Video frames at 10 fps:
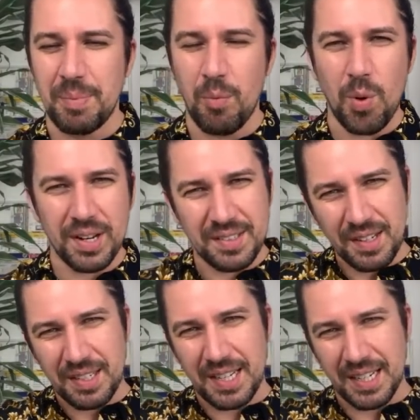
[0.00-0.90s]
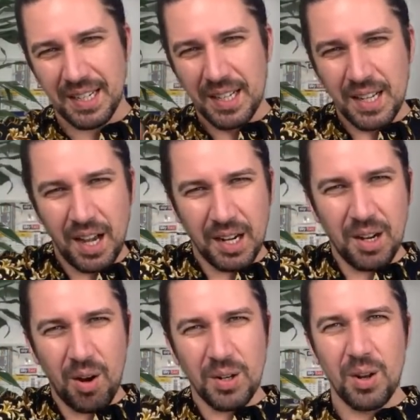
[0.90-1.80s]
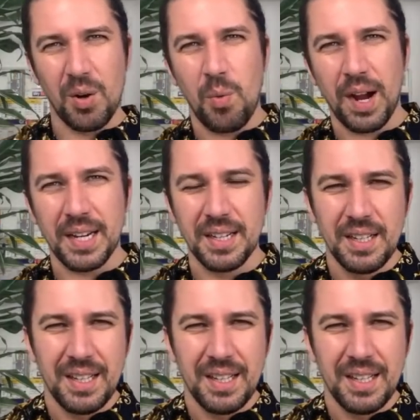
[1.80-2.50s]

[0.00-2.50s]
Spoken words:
but Watkins does hit it a long, long way